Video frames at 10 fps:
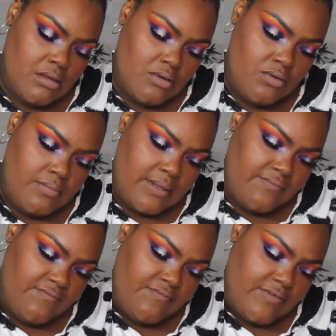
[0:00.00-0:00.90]
Oh, my
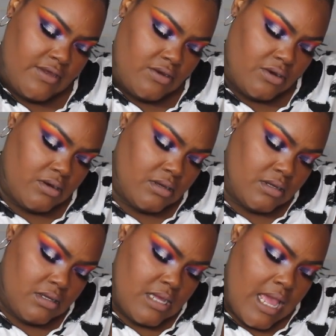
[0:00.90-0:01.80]
favorite!
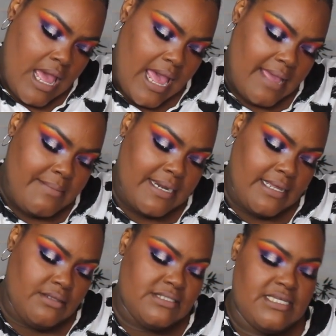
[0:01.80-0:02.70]
I had my
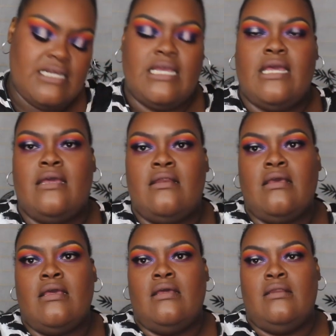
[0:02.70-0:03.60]
nails done again
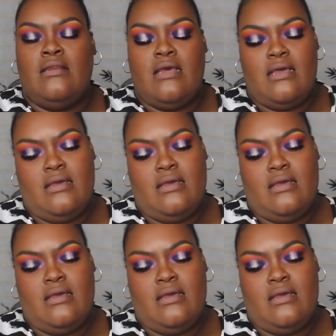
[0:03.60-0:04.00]
and